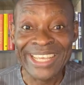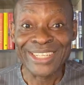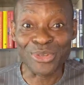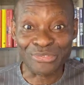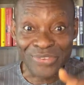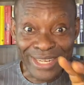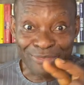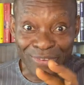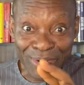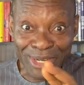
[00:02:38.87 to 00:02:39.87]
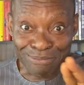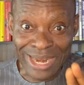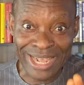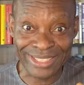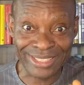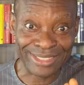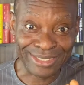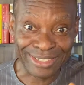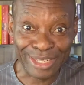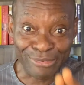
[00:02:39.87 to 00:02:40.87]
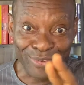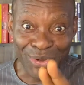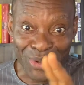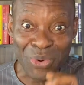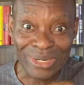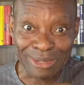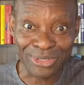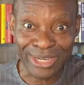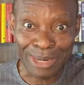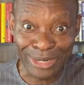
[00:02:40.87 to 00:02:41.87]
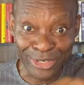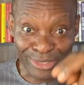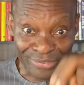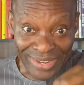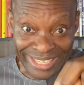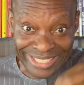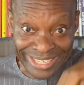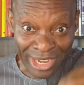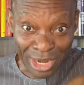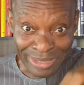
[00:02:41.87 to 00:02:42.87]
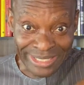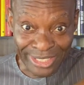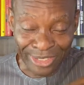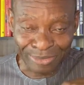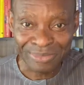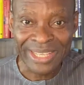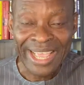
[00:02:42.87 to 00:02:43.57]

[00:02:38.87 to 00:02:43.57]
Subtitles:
So fill the blanks. If you know what I'm talking about, just fill it in the comment section.